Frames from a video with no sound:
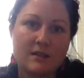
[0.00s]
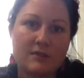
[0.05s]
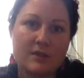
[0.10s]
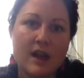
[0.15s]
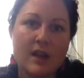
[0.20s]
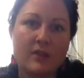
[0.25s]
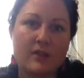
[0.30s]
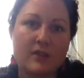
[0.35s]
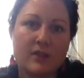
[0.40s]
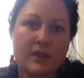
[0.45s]

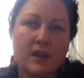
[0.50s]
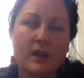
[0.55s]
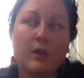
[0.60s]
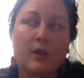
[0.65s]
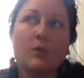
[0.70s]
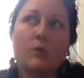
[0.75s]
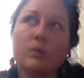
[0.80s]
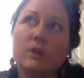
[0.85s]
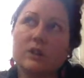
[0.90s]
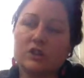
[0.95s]
rather
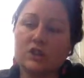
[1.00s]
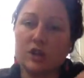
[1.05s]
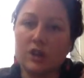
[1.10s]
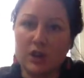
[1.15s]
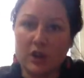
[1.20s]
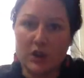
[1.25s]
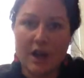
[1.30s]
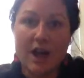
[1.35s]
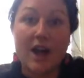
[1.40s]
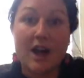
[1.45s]
than
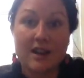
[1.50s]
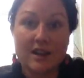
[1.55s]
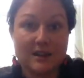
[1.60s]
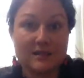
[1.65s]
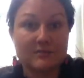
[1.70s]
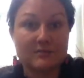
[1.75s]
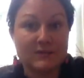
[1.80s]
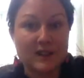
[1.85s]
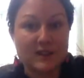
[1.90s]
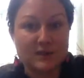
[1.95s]
wishing you had it,
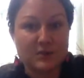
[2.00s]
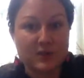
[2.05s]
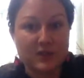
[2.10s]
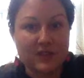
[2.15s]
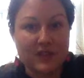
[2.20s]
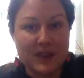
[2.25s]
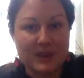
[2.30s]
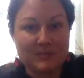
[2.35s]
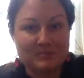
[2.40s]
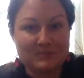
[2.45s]
that sort
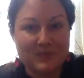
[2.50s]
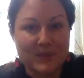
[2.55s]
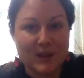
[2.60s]
of thing.